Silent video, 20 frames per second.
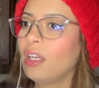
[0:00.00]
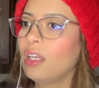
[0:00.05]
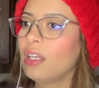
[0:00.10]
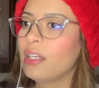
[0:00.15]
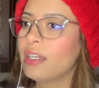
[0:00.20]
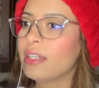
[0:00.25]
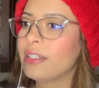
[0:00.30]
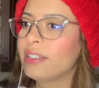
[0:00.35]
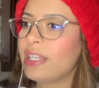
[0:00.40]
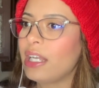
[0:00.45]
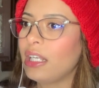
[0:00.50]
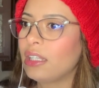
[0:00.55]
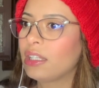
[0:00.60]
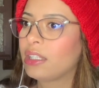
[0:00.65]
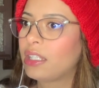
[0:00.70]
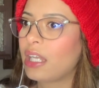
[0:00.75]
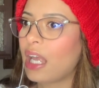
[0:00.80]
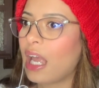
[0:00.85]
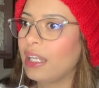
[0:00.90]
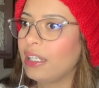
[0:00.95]
Is that
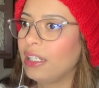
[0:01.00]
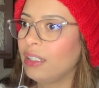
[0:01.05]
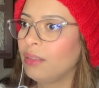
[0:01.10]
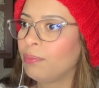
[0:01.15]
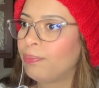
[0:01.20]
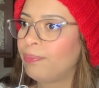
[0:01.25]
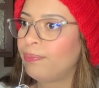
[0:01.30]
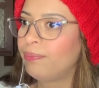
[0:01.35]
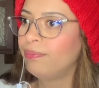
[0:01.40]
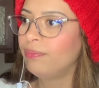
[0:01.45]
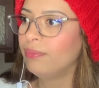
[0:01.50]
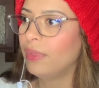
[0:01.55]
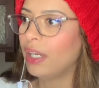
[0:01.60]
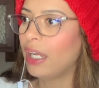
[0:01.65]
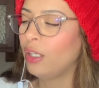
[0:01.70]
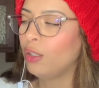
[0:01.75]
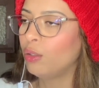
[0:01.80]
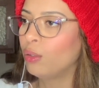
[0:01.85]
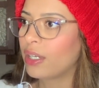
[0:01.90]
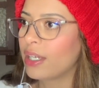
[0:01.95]
Dan and,
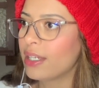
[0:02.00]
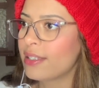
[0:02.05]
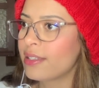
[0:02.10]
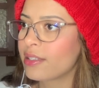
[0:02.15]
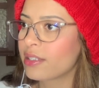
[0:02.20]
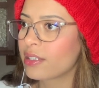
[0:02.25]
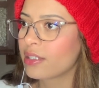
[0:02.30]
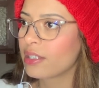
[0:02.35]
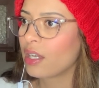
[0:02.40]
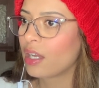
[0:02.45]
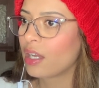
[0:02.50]
and Lucas?